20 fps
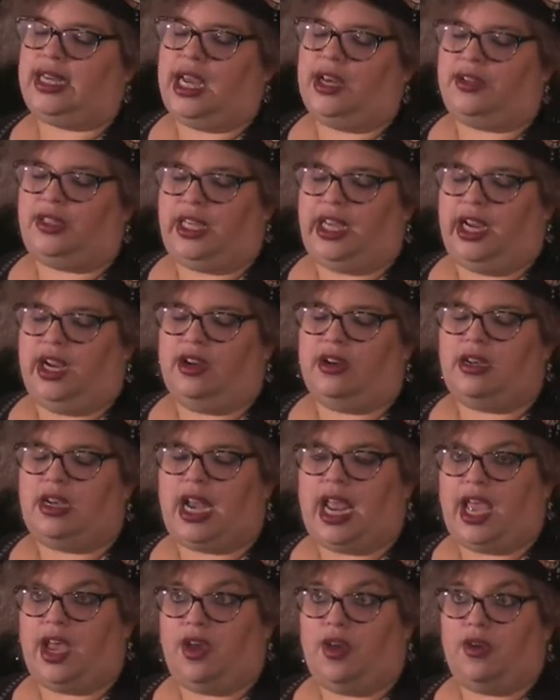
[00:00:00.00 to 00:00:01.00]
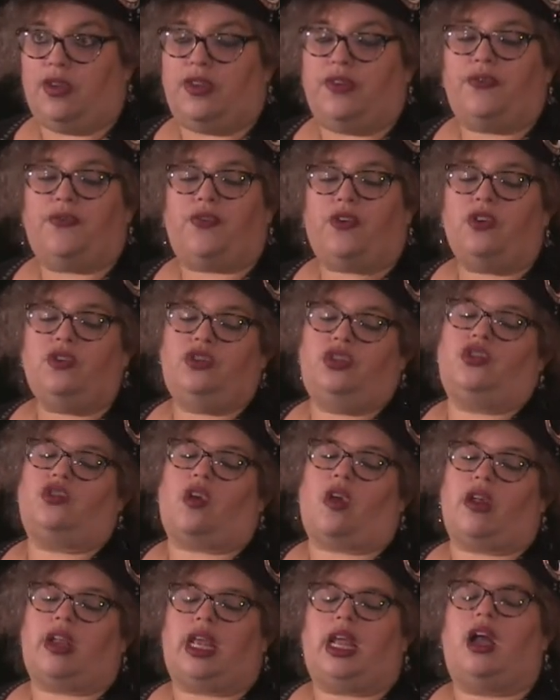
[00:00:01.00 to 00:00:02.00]
out there. Now, the first
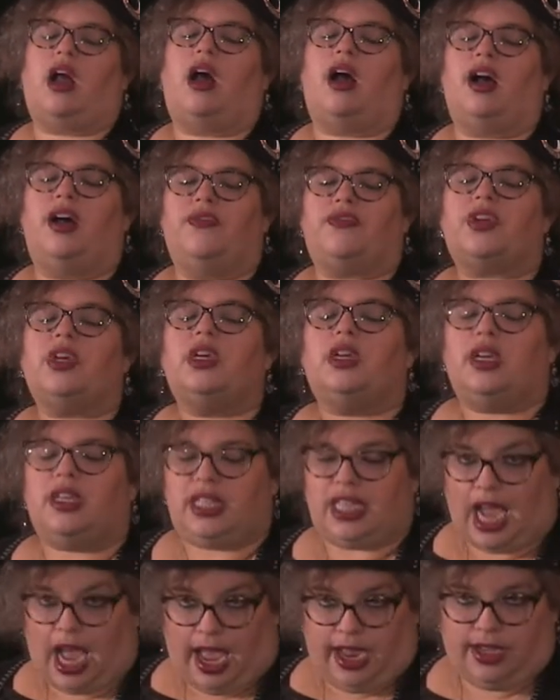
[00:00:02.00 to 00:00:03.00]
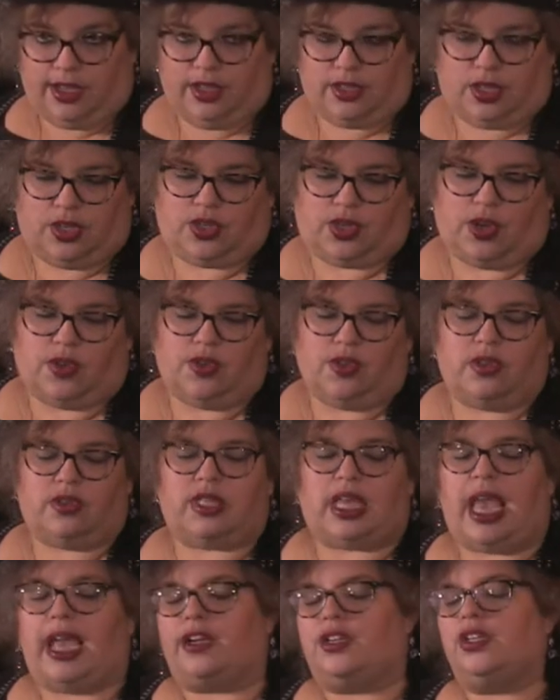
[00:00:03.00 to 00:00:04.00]
charting of the Isles of Shoals
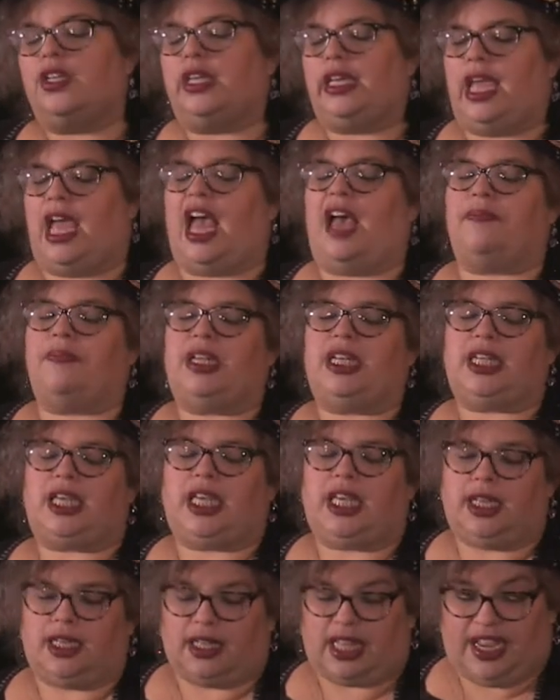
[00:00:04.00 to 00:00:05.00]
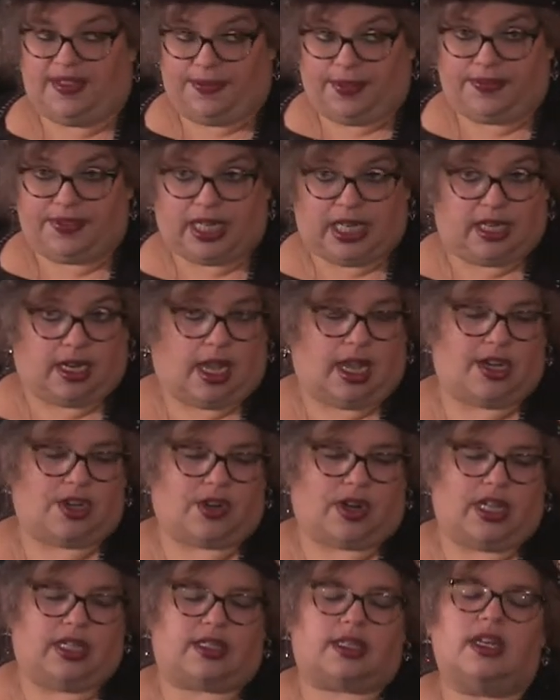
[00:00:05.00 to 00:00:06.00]
actually happened in the late
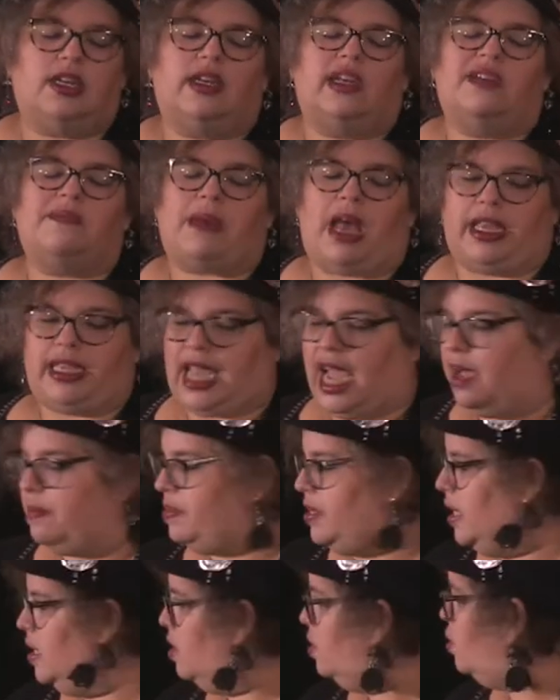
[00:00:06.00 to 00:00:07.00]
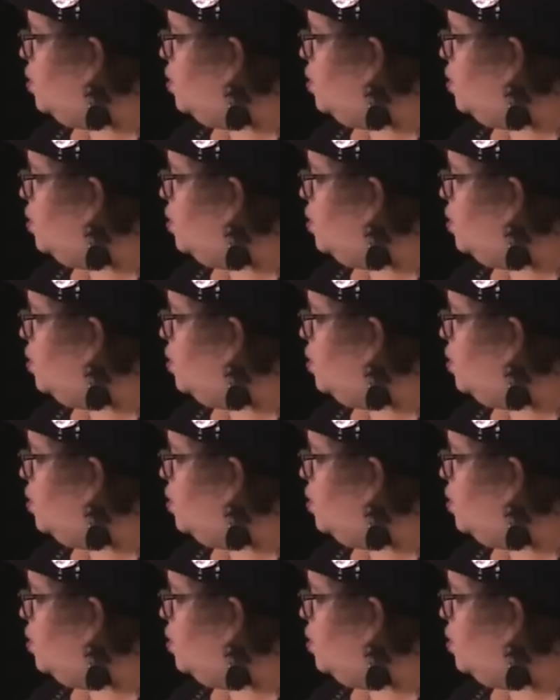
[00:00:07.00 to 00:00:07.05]
1500s by Captain